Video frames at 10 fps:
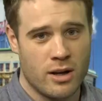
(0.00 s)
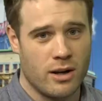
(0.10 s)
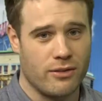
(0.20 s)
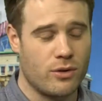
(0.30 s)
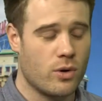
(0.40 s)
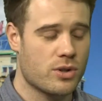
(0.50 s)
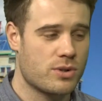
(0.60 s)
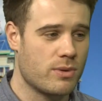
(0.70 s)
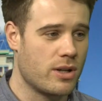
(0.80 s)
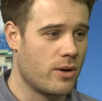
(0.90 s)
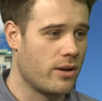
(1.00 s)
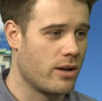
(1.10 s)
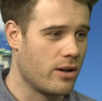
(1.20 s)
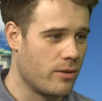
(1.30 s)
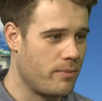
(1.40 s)
Of course, we know
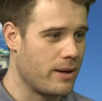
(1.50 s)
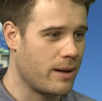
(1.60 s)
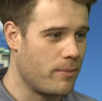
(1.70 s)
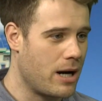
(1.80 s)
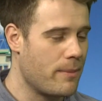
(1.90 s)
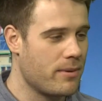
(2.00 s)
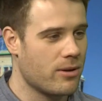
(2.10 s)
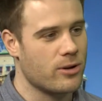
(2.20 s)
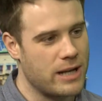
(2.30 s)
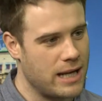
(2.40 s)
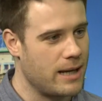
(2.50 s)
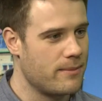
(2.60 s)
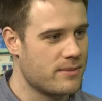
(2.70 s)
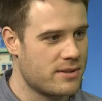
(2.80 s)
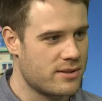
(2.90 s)
the big popular
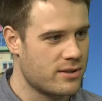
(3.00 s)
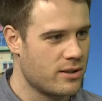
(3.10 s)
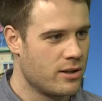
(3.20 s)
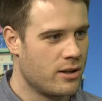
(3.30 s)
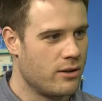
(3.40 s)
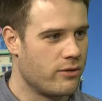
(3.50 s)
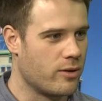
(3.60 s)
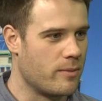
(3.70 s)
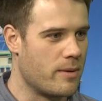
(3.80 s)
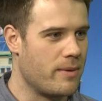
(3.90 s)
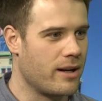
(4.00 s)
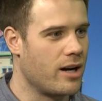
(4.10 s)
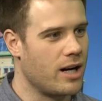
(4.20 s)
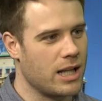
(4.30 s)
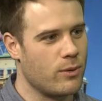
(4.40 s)
names from the big
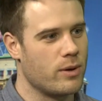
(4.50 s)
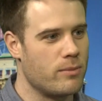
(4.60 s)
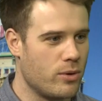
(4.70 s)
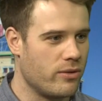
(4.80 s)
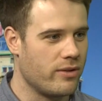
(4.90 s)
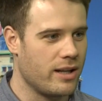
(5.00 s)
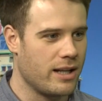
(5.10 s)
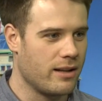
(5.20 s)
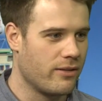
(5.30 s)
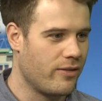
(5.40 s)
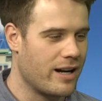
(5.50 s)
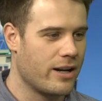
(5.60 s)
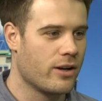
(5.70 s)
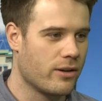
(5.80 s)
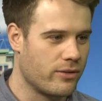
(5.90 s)
Hollywood movie, The
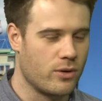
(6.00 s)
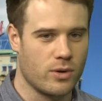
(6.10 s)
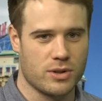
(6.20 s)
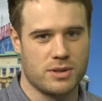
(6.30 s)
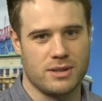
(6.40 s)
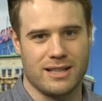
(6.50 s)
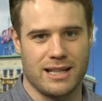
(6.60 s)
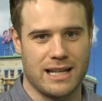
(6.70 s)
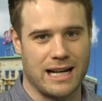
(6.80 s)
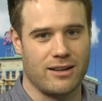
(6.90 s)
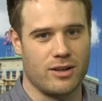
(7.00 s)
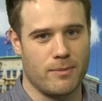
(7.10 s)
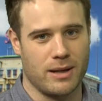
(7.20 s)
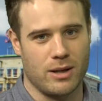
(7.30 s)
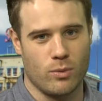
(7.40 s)
Fighter, of course, Dickie Eklund
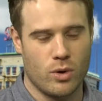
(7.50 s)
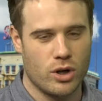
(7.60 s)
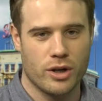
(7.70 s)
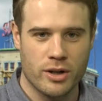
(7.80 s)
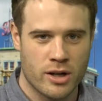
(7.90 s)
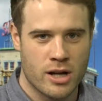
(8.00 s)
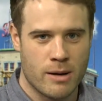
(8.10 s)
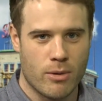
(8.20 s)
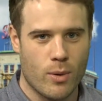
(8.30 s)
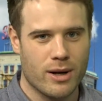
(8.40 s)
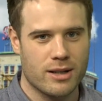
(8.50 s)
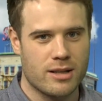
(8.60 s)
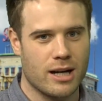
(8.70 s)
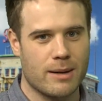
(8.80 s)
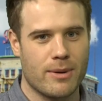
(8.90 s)
and Mickey Ward. But we're going to
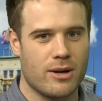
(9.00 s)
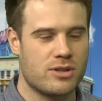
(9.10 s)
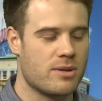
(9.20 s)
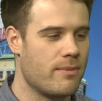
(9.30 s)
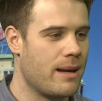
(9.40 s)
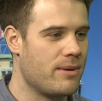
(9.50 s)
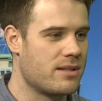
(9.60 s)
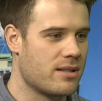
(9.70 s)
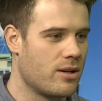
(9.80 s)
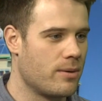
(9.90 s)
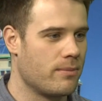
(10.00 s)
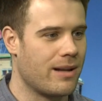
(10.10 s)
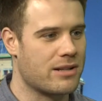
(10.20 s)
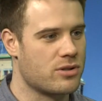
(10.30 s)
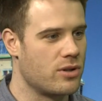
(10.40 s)
talk about maybe some
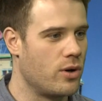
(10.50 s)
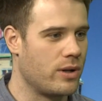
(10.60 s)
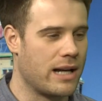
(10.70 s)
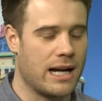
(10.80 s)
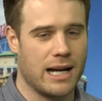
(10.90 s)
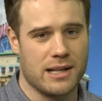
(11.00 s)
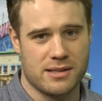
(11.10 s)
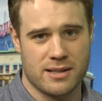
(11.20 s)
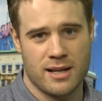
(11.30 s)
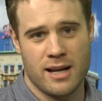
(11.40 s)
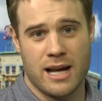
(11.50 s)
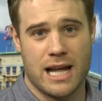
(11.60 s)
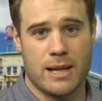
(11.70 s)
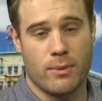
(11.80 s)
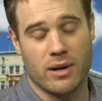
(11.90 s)
lesser-known guys.
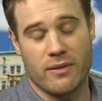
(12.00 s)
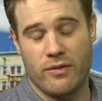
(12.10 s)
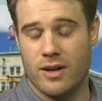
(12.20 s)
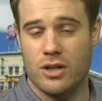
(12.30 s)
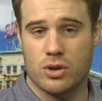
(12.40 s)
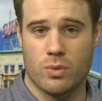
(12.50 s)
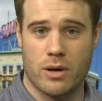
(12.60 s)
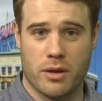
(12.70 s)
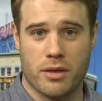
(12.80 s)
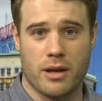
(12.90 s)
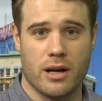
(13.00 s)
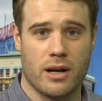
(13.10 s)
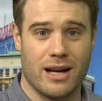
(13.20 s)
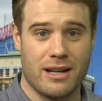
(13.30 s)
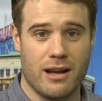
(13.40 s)
And then we're going to finish with
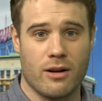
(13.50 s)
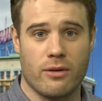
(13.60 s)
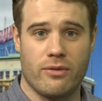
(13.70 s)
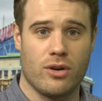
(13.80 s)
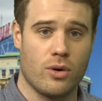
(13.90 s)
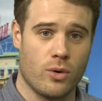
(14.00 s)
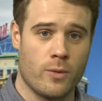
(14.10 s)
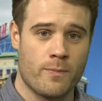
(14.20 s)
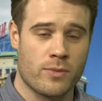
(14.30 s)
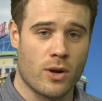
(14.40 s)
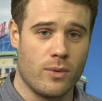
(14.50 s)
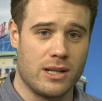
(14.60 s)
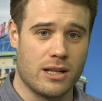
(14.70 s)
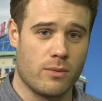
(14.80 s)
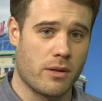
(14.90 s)
an interview we
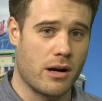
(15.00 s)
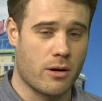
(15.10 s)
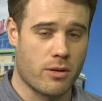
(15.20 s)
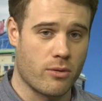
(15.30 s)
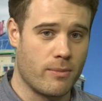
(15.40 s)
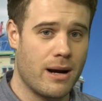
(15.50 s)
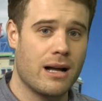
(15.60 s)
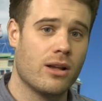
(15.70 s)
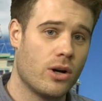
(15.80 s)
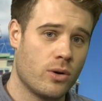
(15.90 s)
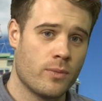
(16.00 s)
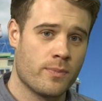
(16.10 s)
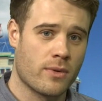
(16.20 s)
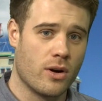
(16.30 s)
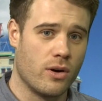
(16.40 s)
did with Arthur Romalo
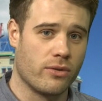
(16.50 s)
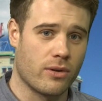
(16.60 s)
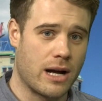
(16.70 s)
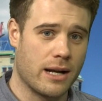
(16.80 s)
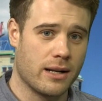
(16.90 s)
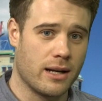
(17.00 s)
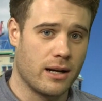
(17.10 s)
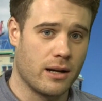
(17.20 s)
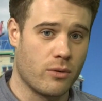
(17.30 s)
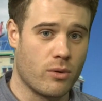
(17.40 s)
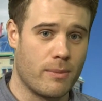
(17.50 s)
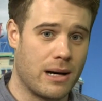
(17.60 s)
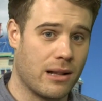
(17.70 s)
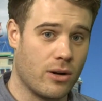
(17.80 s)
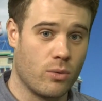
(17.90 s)
over at the
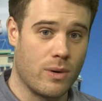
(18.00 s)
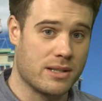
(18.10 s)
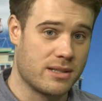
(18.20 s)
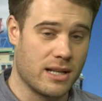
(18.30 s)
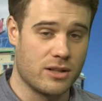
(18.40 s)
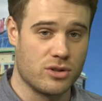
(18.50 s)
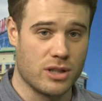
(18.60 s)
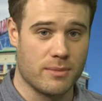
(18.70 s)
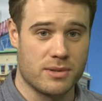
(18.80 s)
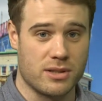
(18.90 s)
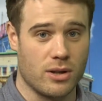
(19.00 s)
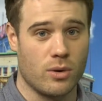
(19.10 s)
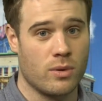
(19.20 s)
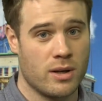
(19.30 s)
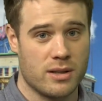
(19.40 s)
Romalo West End Gym.
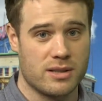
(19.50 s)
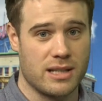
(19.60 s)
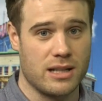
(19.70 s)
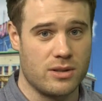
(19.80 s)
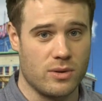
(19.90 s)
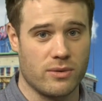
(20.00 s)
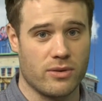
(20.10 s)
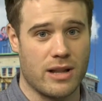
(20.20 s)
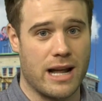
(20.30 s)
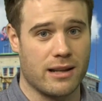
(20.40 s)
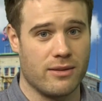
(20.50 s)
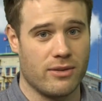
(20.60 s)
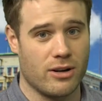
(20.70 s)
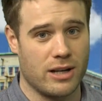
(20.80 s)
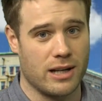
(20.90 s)
So stay tuned for that at the
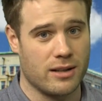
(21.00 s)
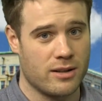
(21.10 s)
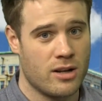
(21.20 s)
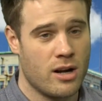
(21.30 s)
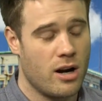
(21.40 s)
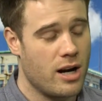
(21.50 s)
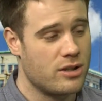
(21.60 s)
very end. All right,